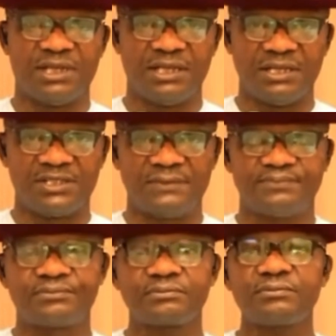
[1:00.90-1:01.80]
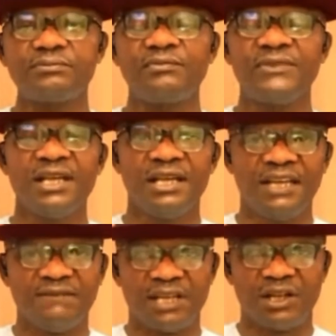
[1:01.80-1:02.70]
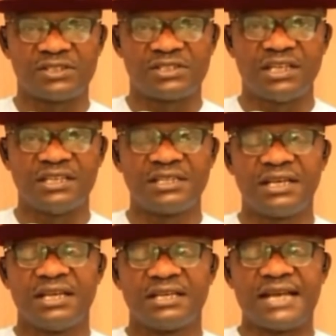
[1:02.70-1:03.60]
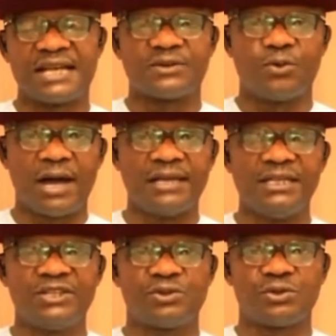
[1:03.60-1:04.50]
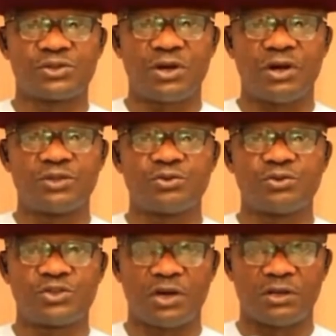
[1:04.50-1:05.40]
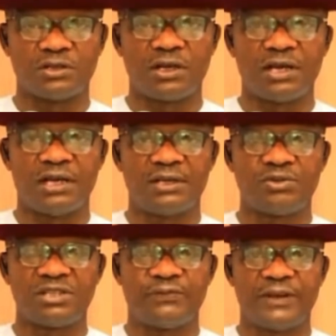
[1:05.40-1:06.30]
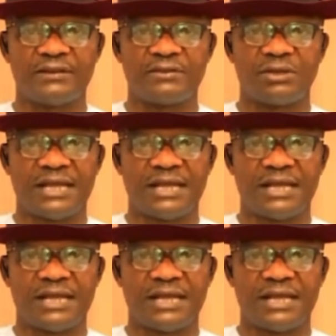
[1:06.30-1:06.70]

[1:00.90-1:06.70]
be a glitch. If the law says that one needs to score to thought 25,